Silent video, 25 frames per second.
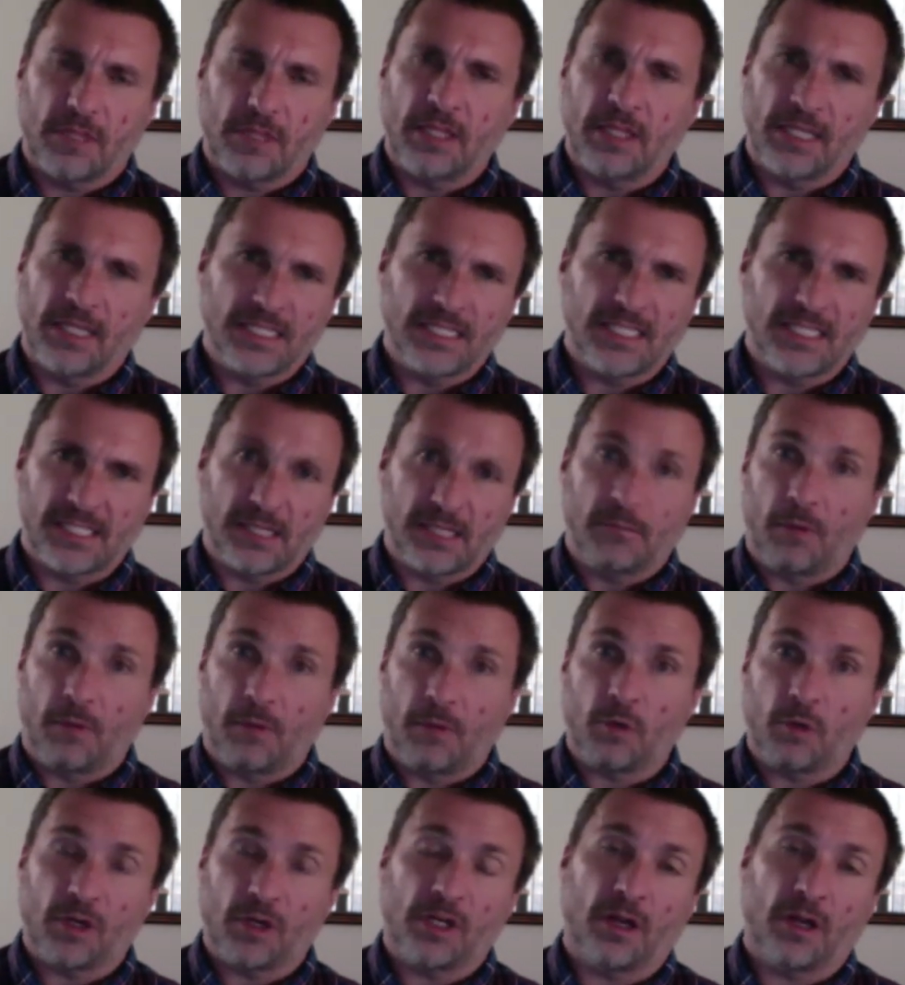this is something I'm
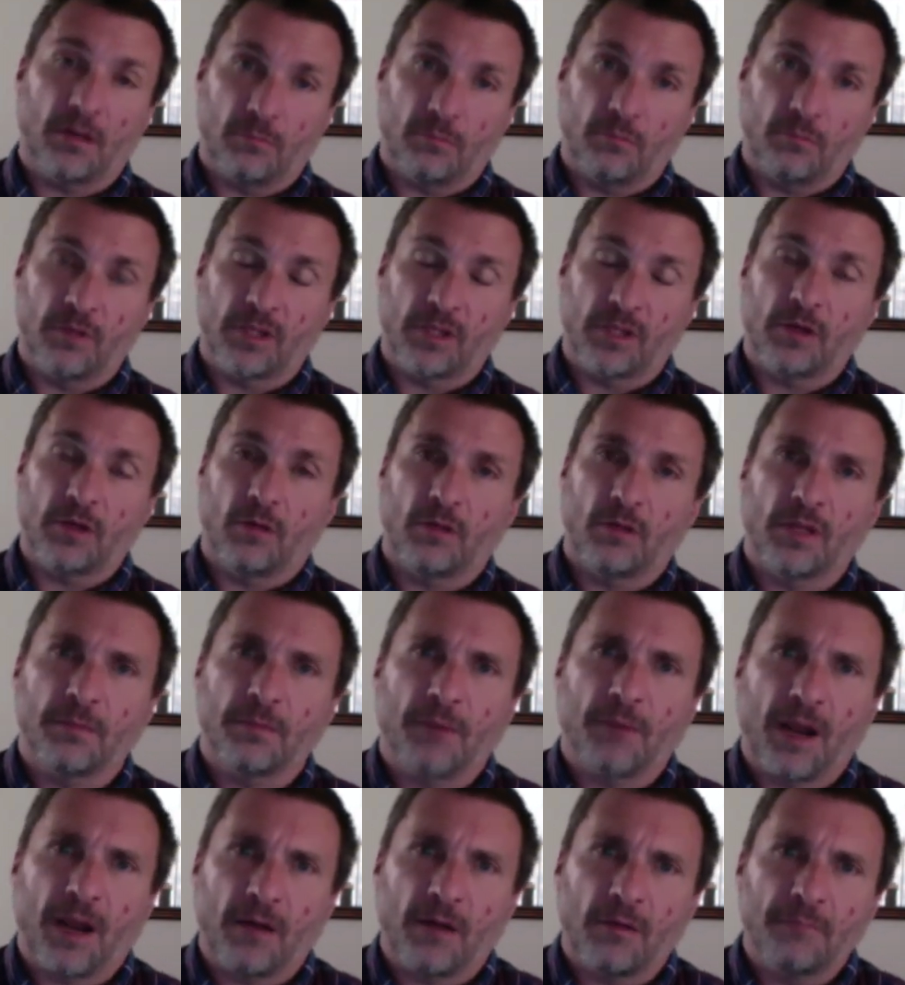working on with Colleen
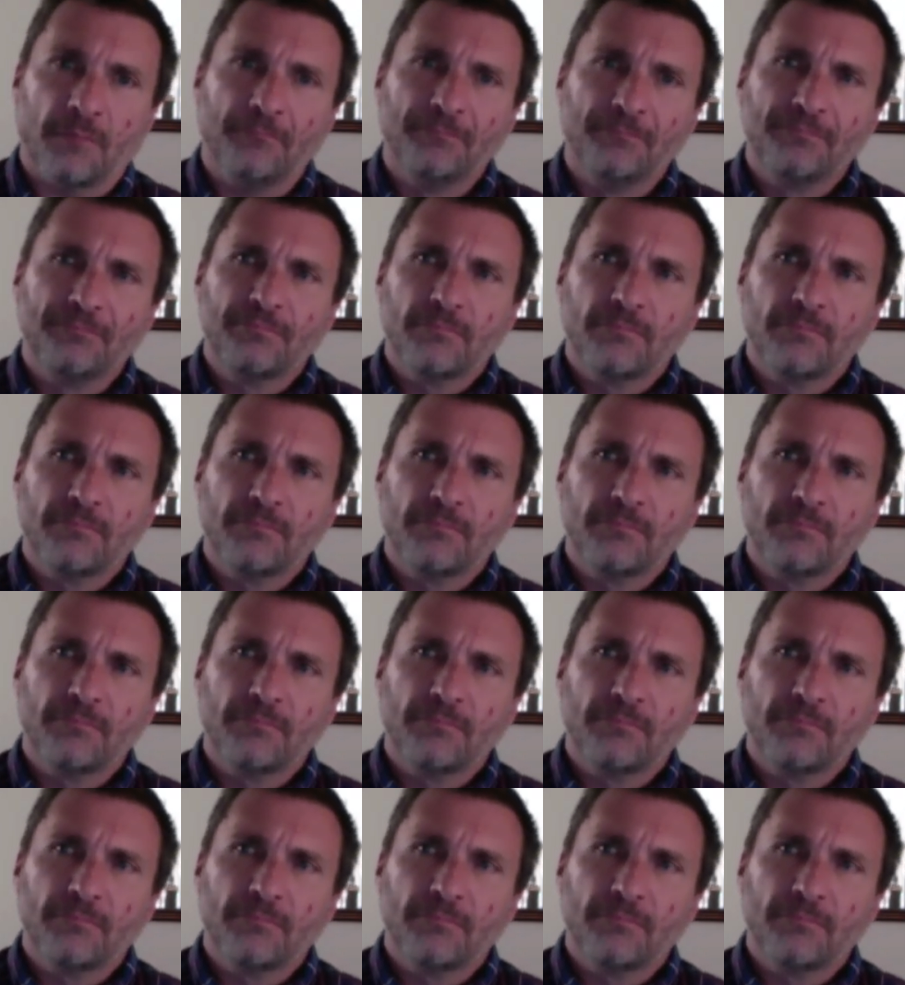Byram,